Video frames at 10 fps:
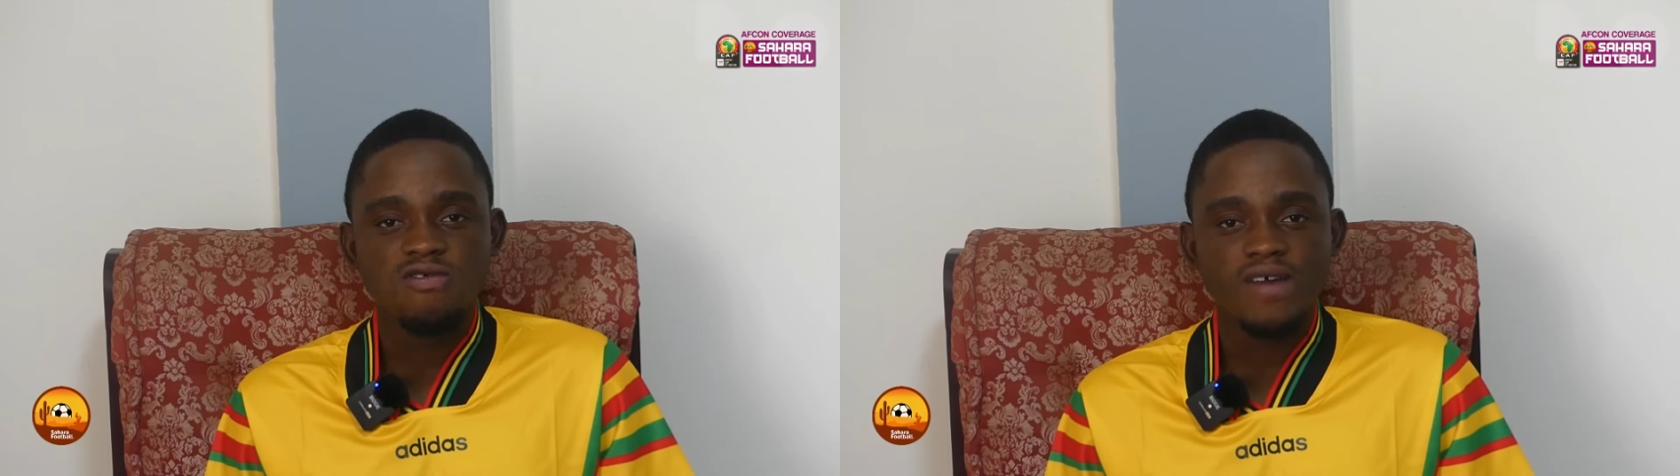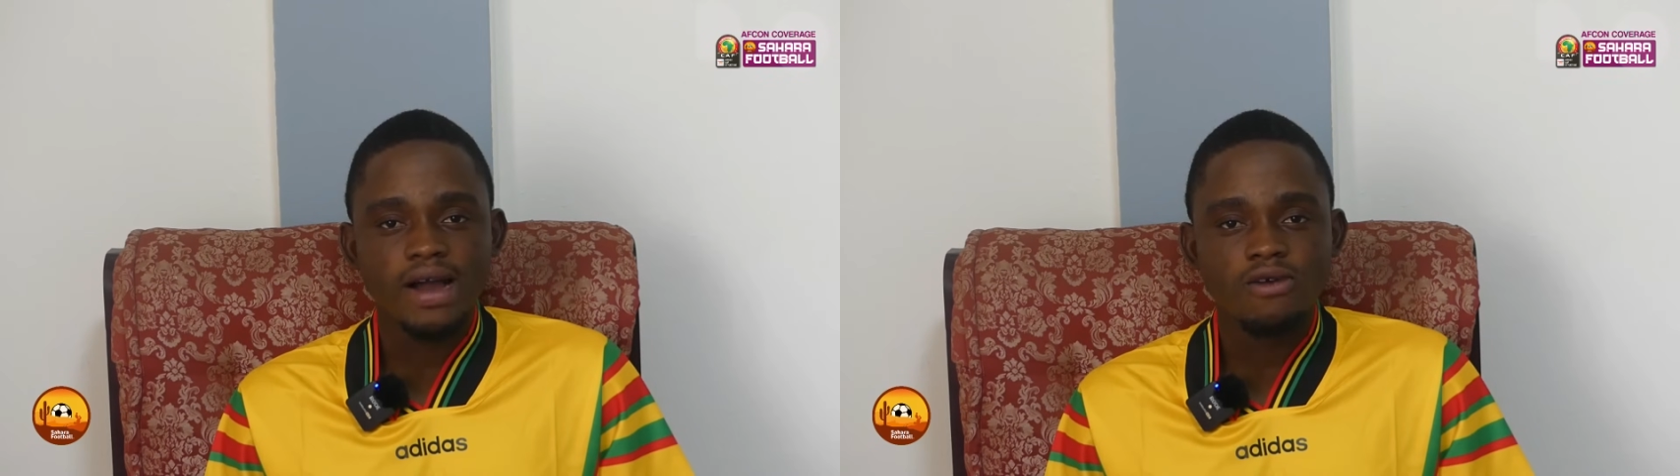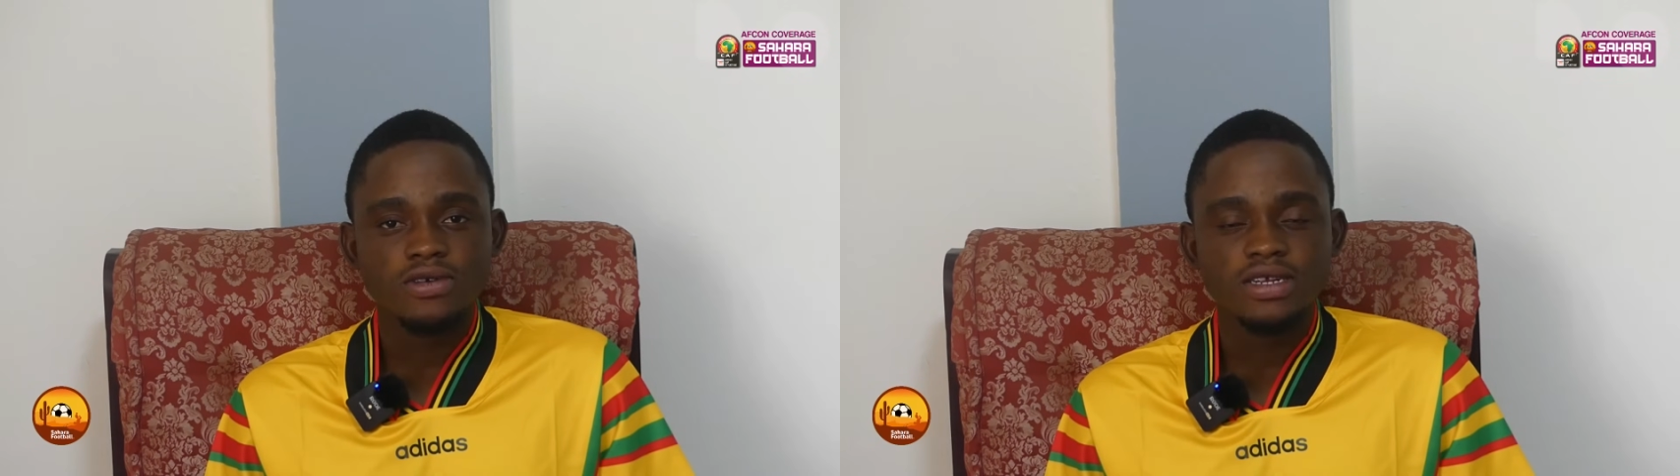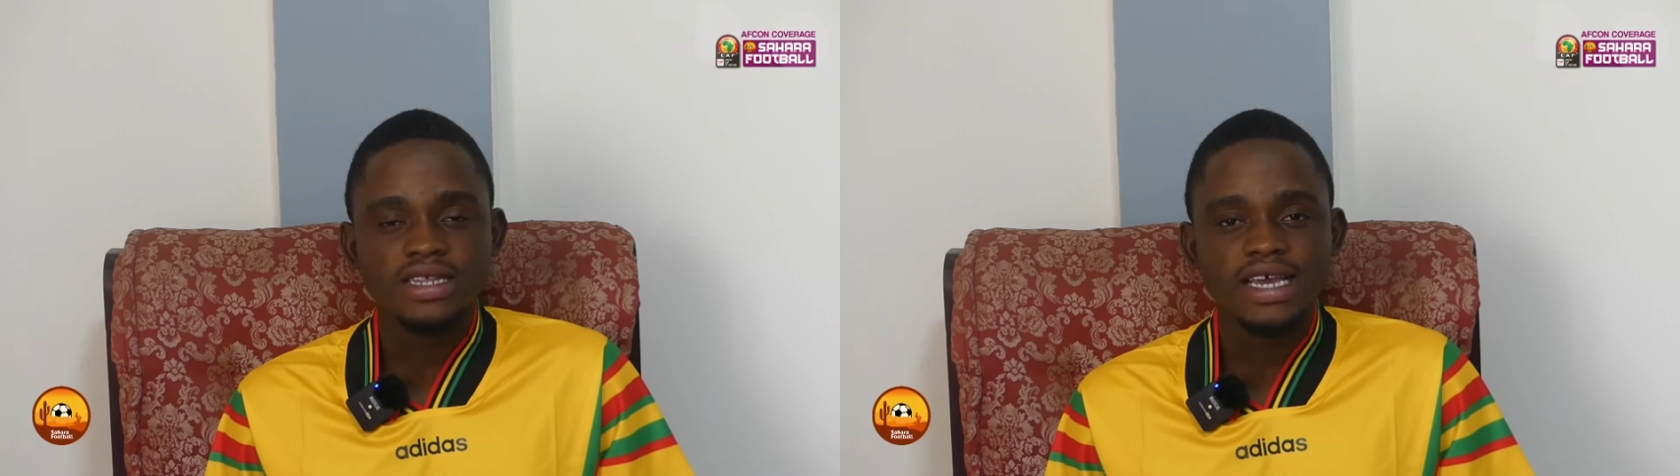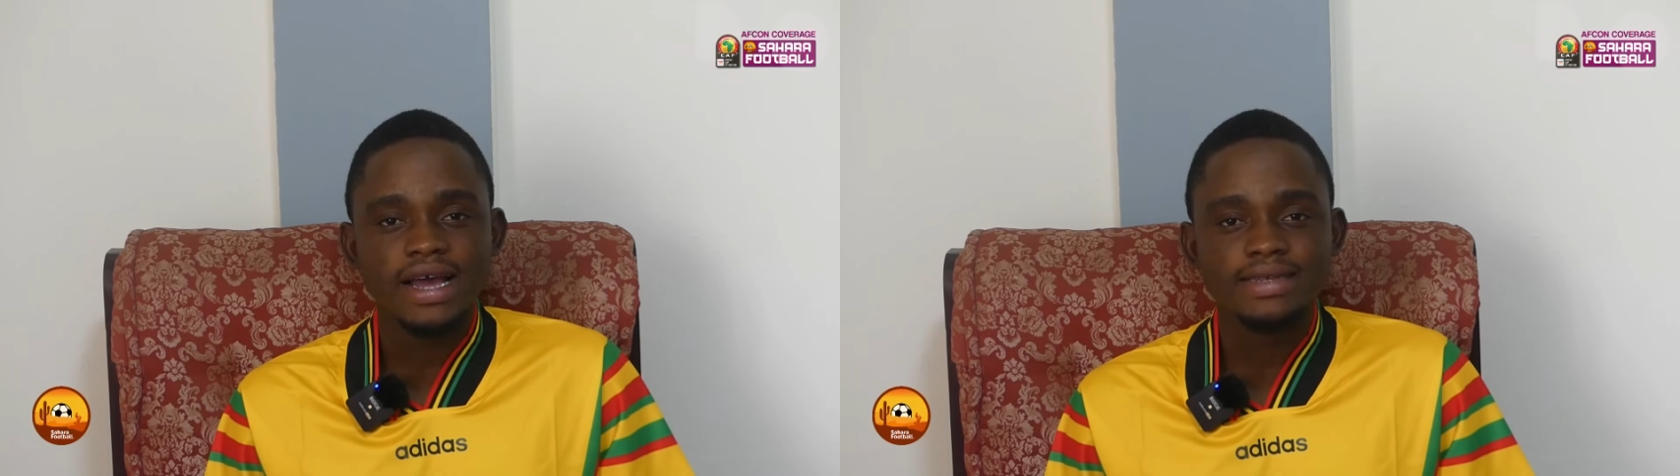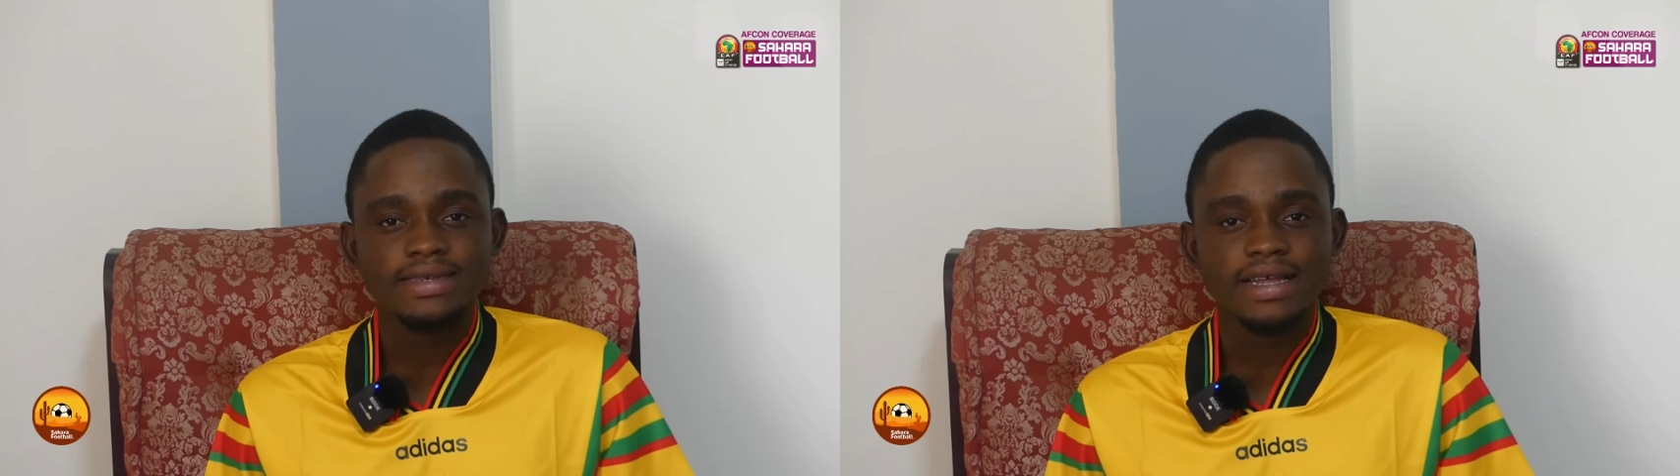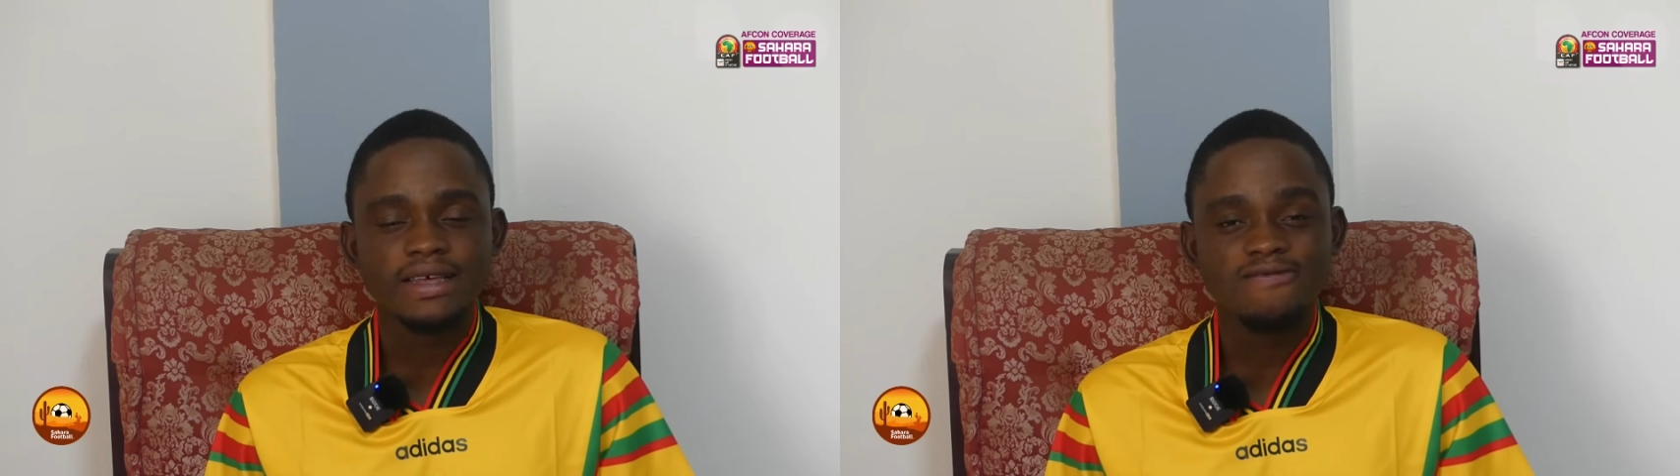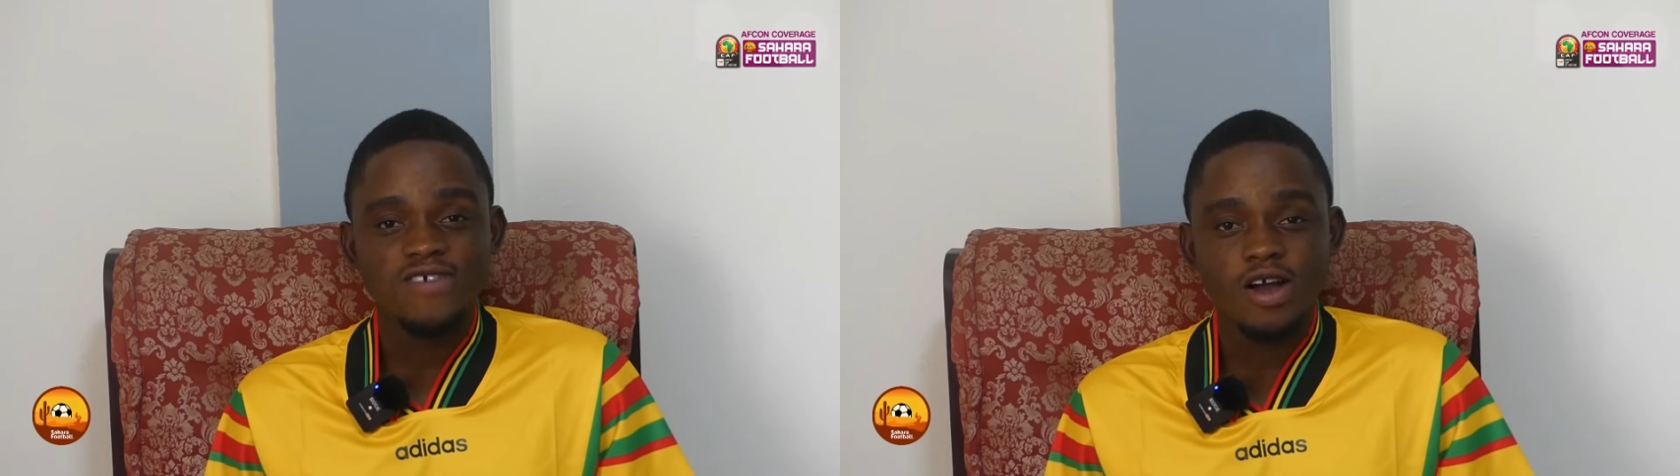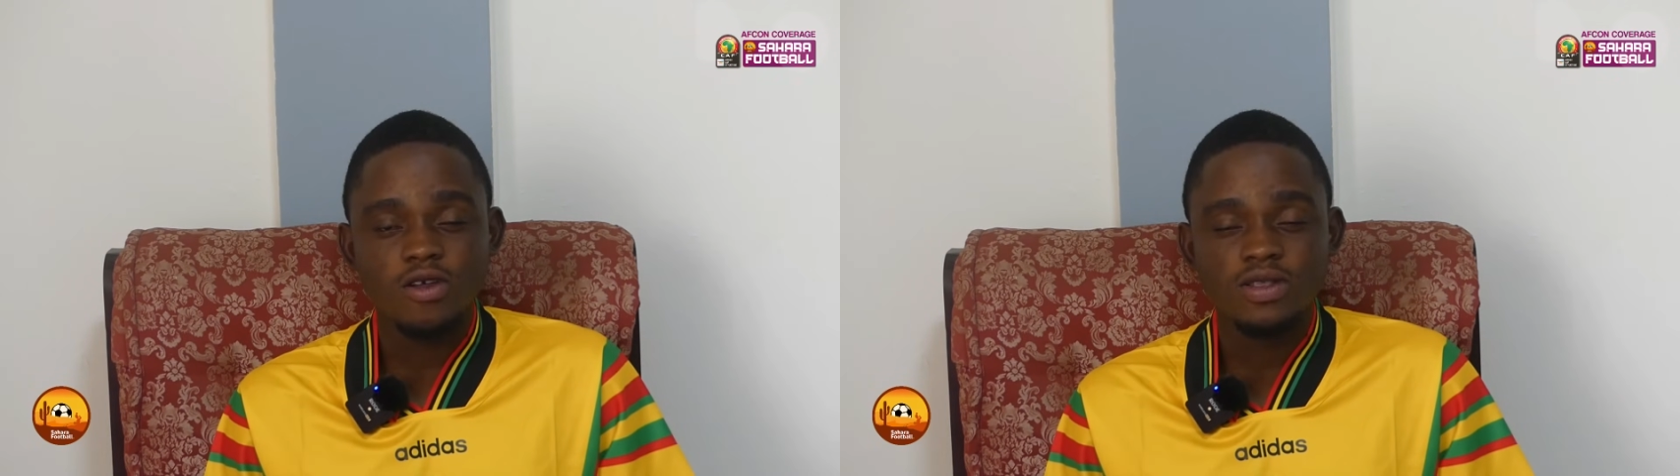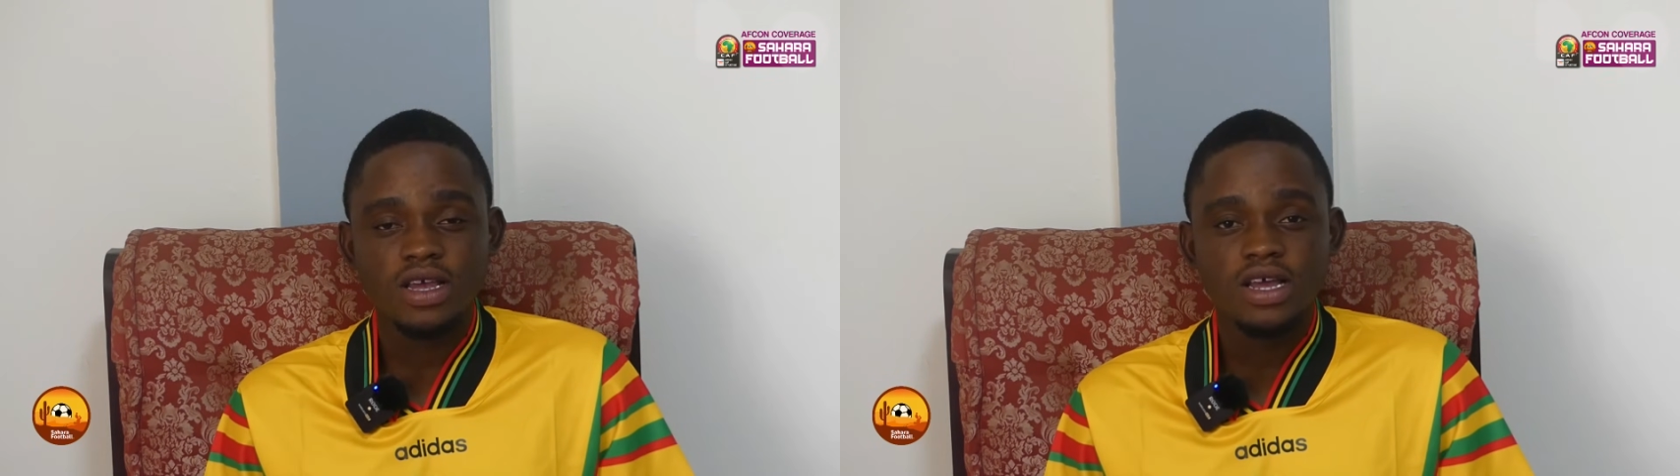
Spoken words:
found the answer. They found